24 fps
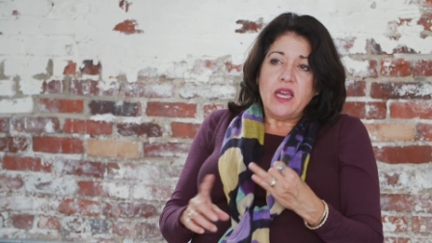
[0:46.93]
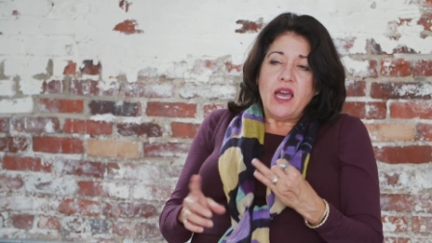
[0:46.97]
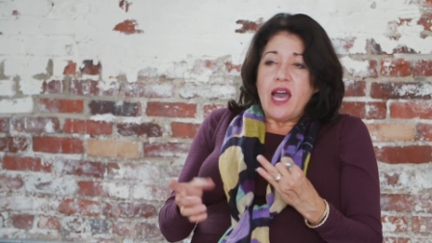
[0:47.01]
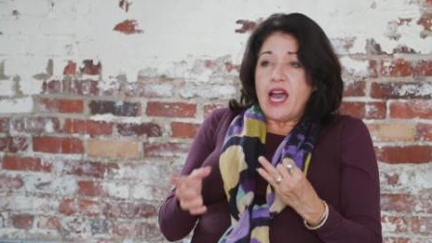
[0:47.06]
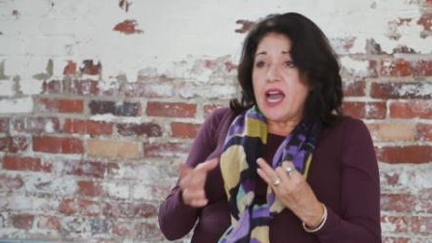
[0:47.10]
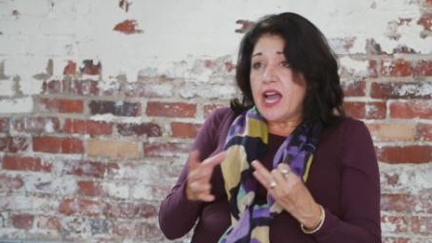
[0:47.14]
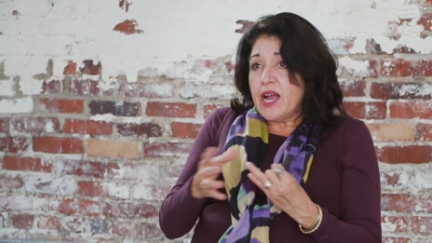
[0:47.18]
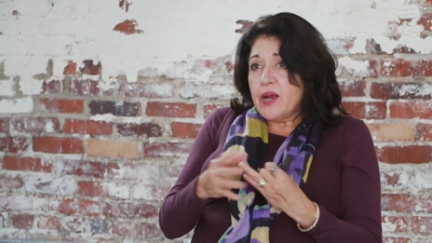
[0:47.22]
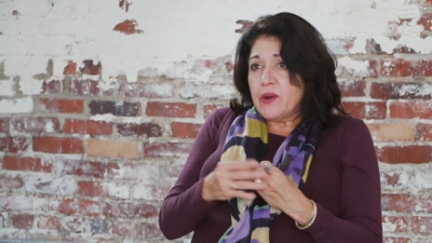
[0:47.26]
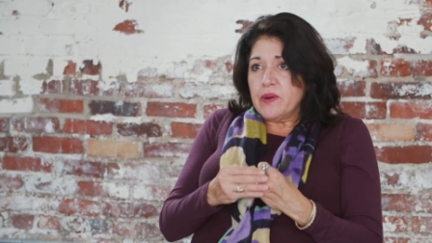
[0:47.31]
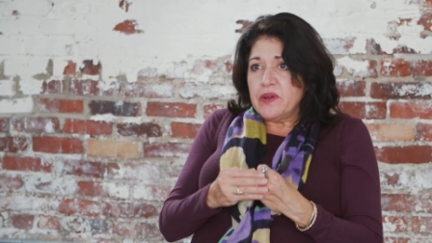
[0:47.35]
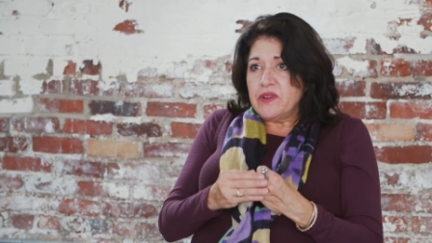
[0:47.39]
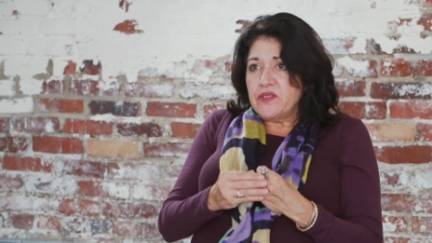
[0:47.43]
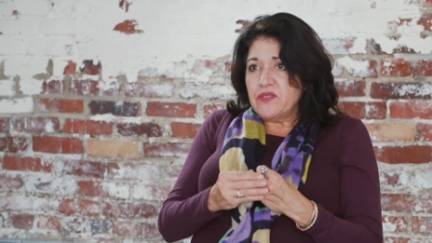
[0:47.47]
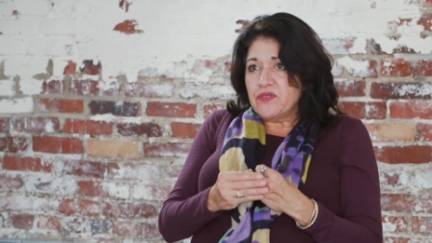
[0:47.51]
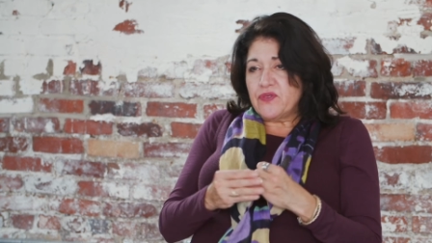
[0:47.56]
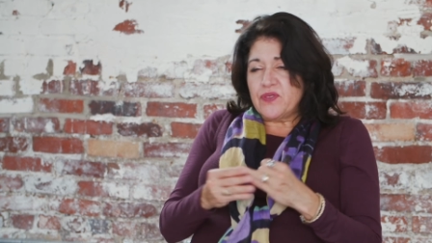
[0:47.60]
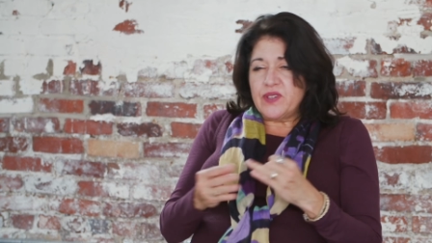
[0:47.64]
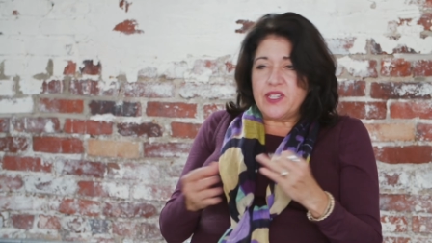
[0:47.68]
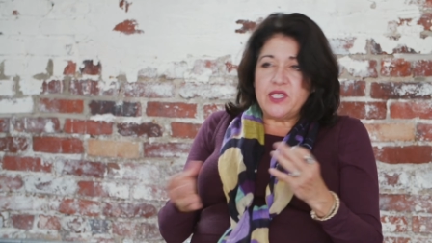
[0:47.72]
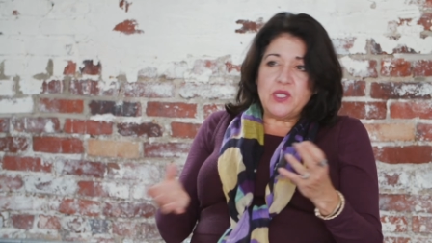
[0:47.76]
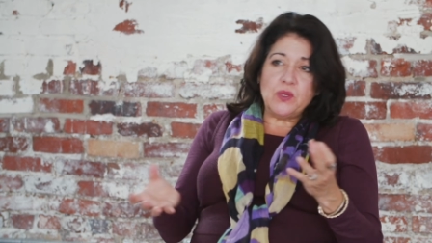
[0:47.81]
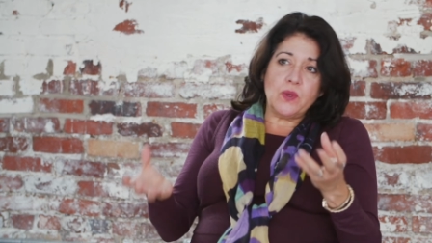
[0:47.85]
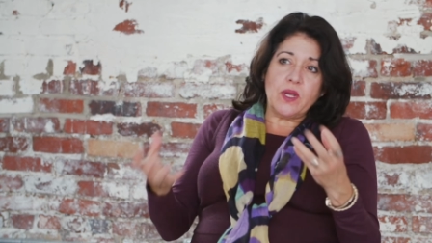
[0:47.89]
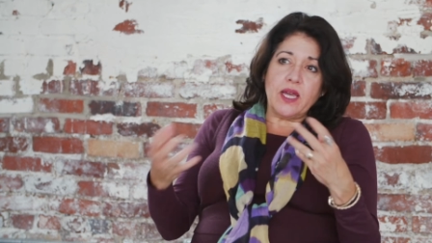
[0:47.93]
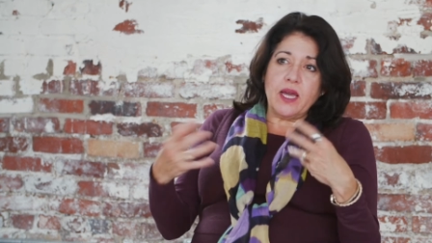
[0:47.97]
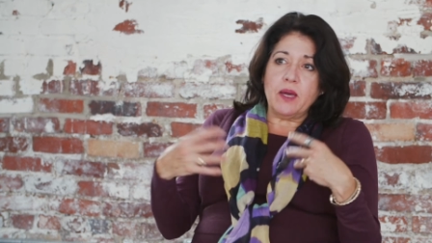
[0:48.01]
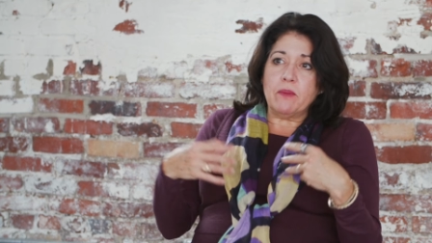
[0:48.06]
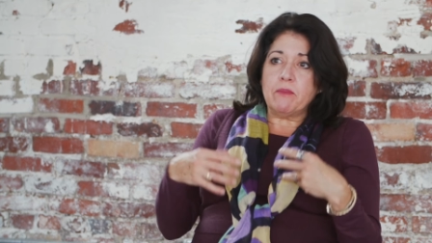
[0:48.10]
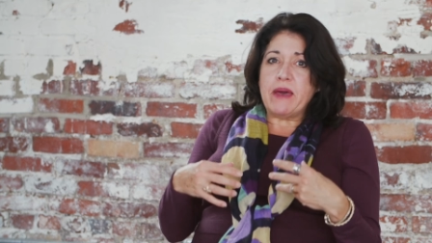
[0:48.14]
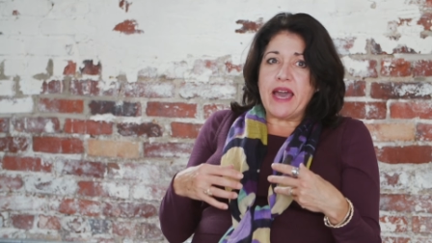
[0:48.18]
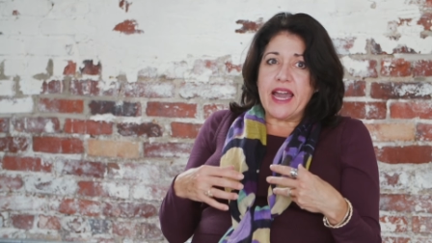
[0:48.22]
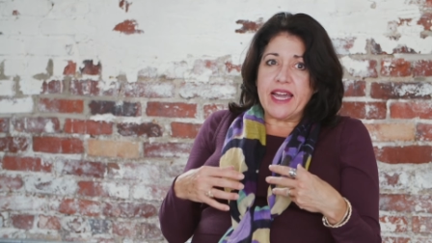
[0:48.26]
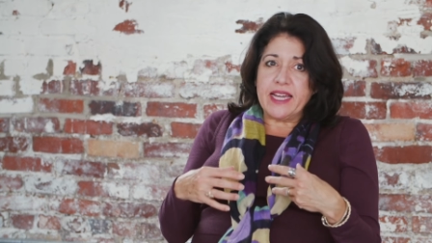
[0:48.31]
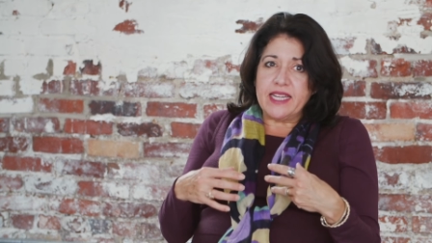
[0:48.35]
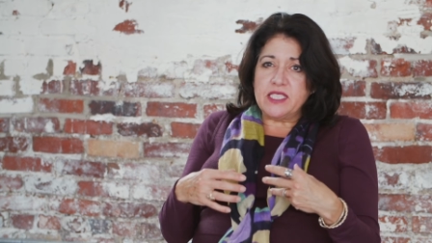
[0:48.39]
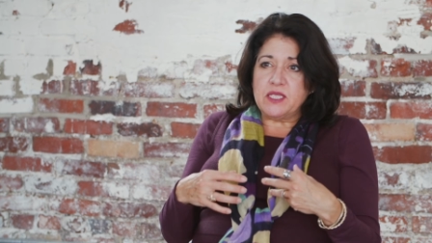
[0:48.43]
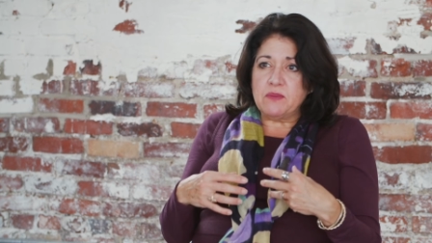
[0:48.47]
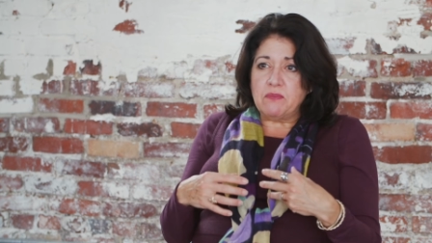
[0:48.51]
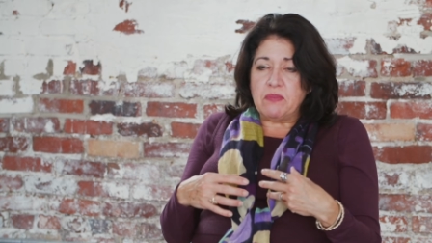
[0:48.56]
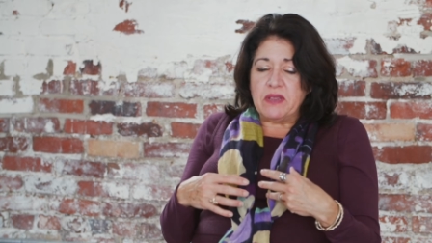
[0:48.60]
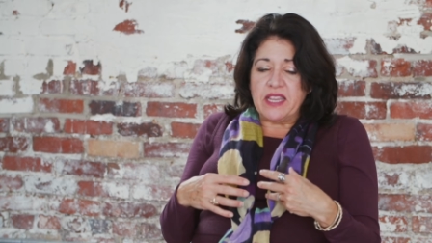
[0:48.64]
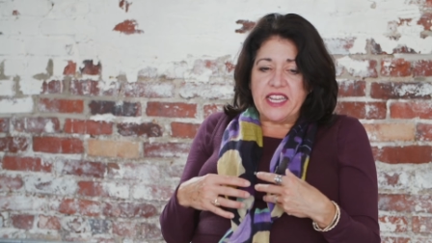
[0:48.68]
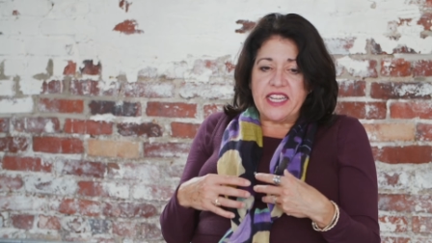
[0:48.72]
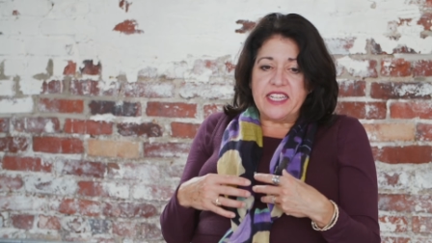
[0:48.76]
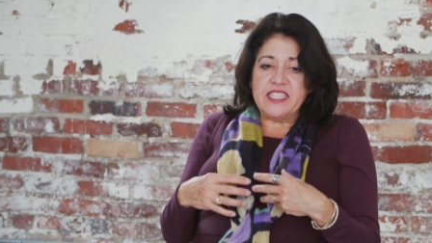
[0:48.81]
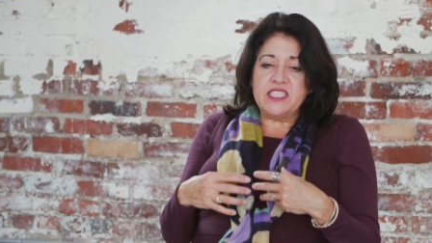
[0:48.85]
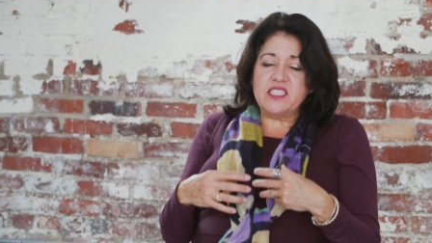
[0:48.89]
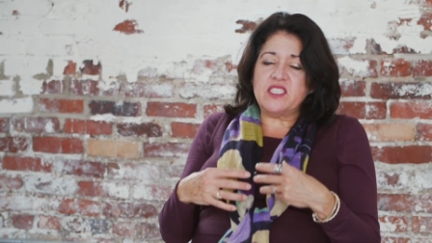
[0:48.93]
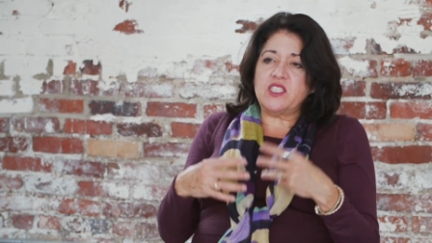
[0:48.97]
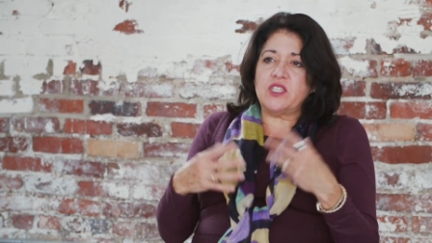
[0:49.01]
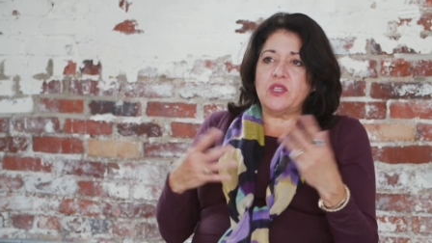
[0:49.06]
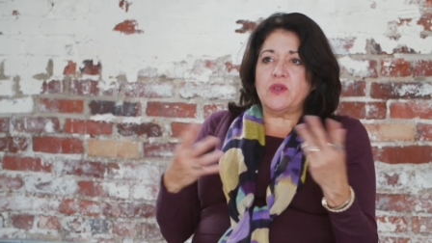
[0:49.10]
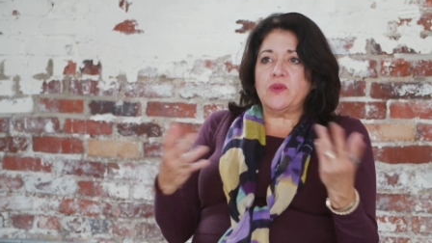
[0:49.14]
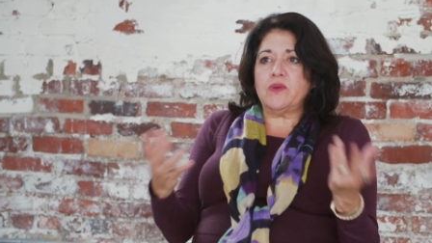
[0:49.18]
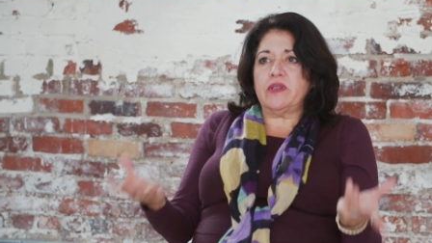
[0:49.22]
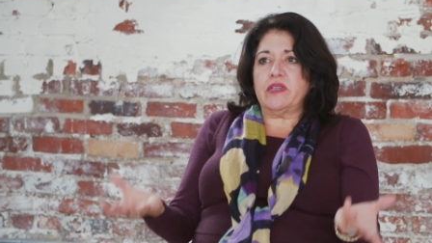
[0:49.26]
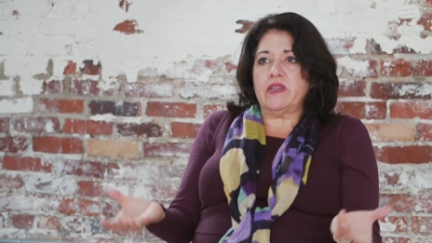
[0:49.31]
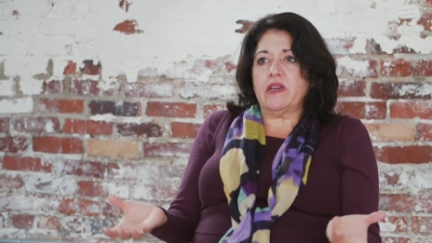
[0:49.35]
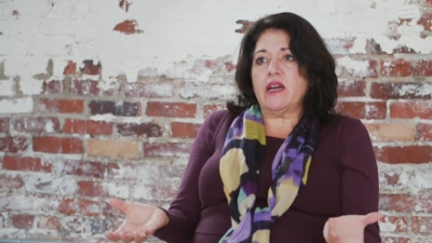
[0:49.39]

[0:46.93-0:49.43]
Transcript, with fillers: hiring freeze would come back into play and so